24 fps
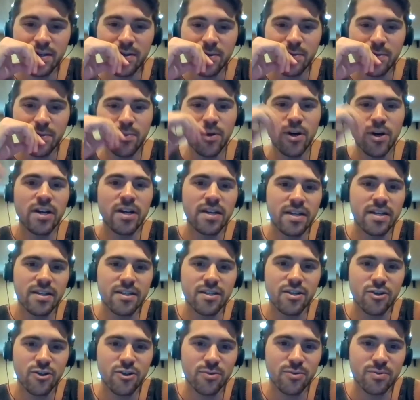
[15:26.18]
But
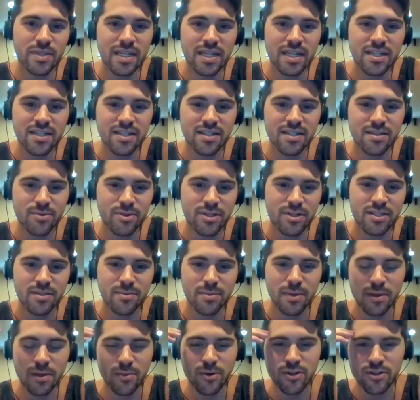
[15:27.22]
the group's the easiest place to
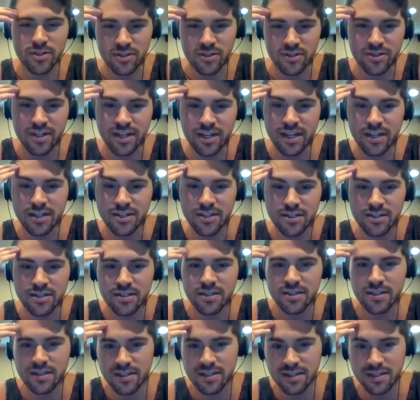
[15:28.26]
make personal connections.